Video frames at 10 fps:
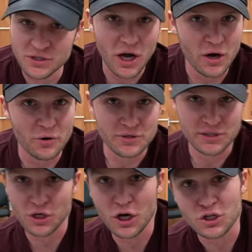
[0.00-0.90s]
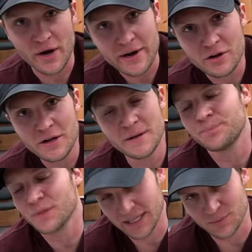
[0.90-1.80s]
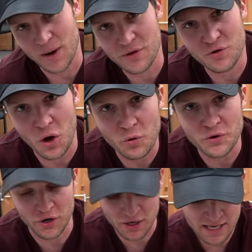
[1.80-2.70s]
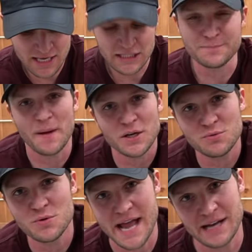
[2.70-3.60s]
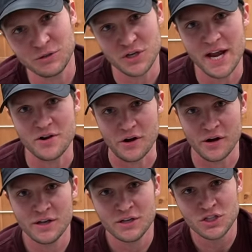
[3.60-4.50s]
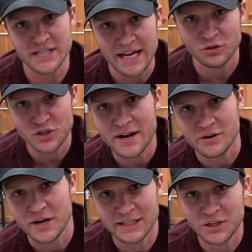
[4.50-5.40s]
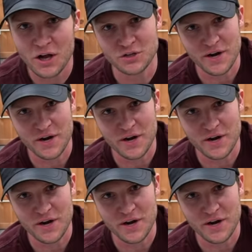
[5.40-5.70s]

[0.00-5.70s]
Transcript: dog owner is a dog trainer. That's why they're an owner, especially with Kendall Jenner. She's Kendall Jenner, not a dog